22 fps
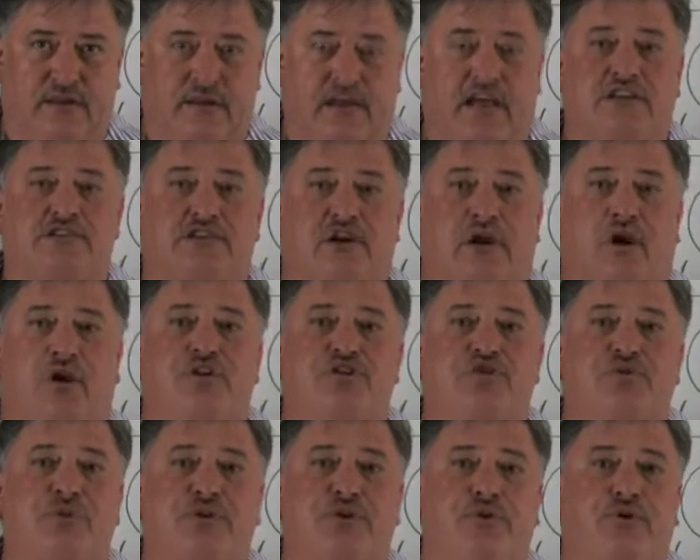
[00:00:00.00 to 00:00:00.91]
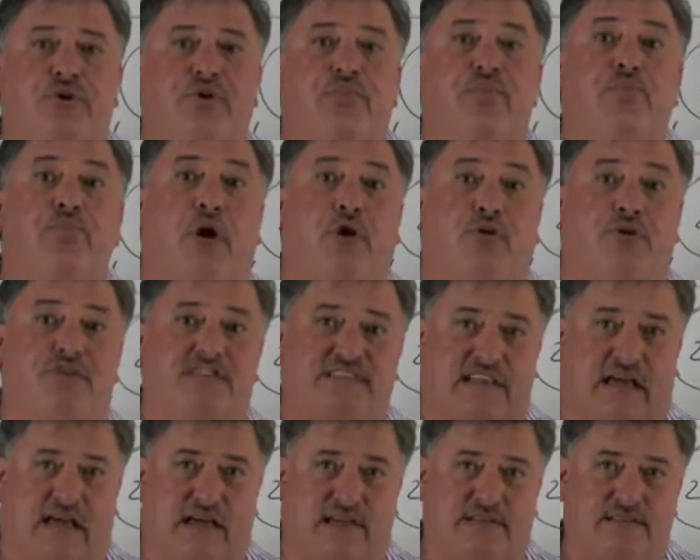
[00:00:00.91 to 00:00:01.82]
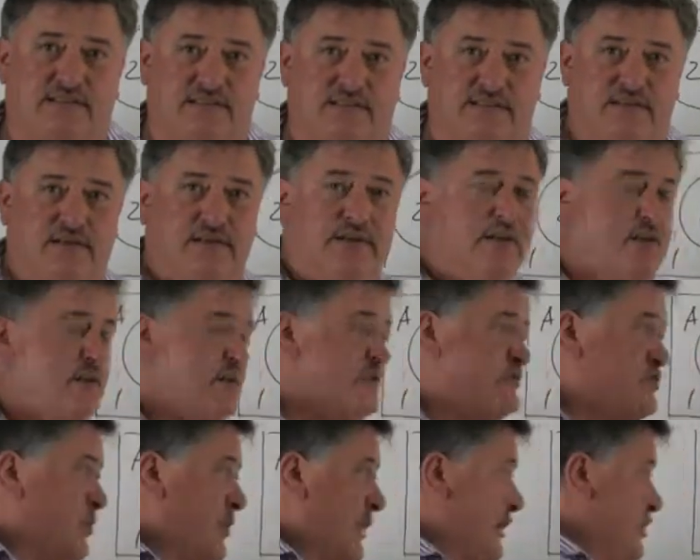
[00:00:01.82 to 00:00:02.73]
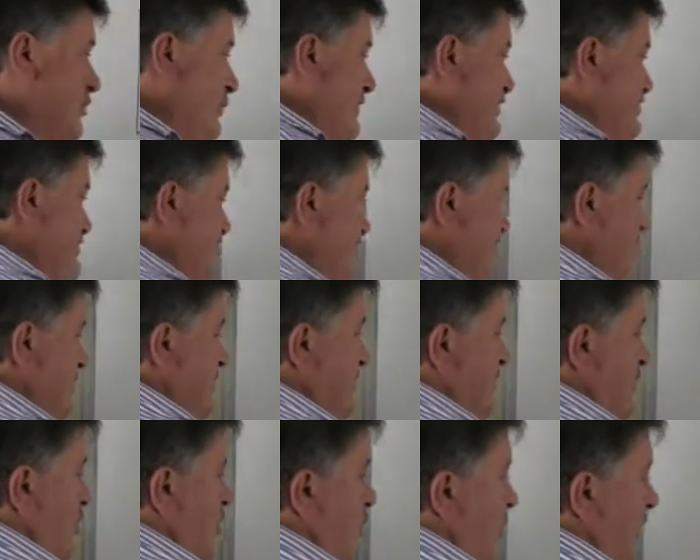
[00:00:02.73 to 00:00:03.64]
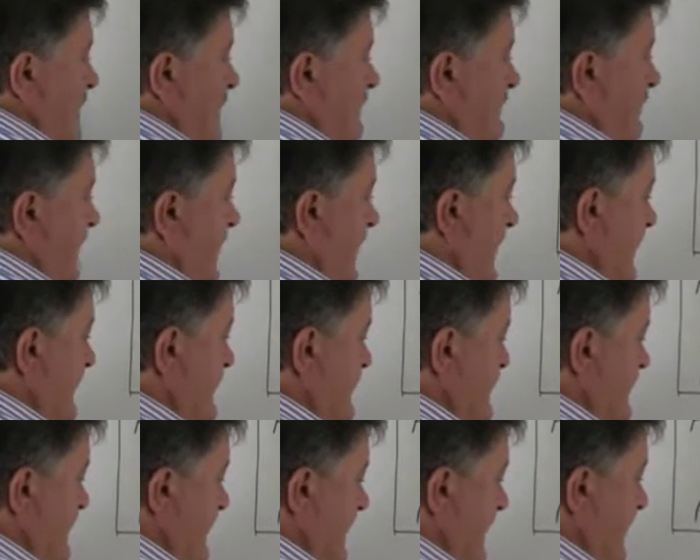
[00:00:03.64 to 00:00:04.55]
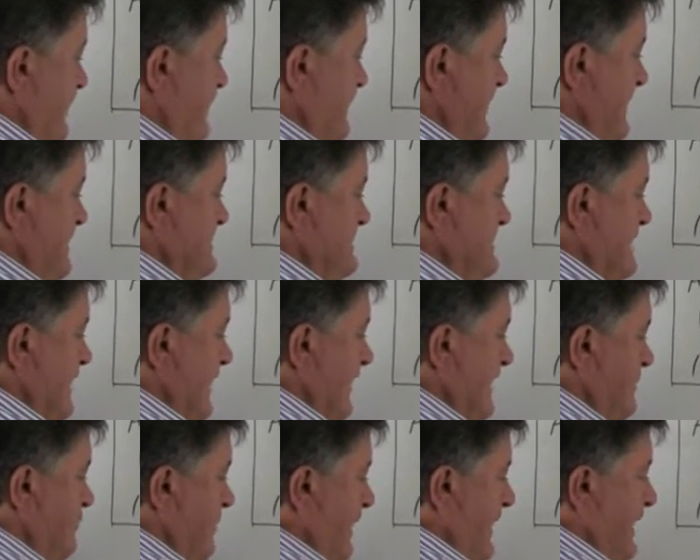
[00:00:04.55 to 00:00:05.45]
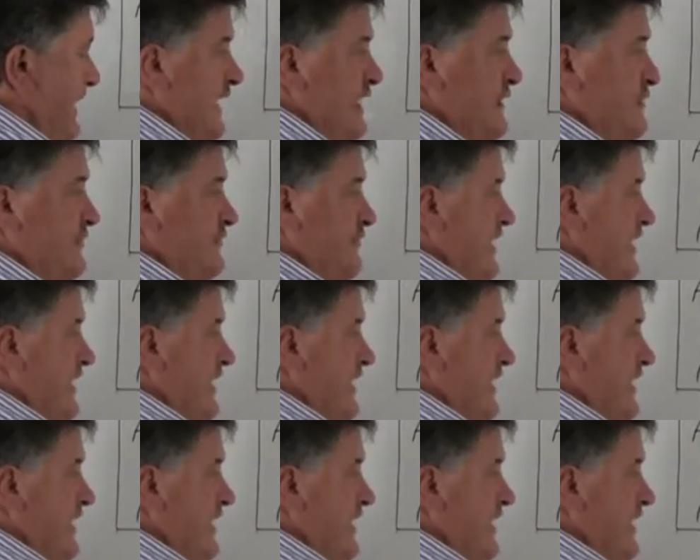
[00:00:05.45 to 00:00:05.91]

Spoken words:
as long as we do it both sides. So what do? We divide the left-hand side by N of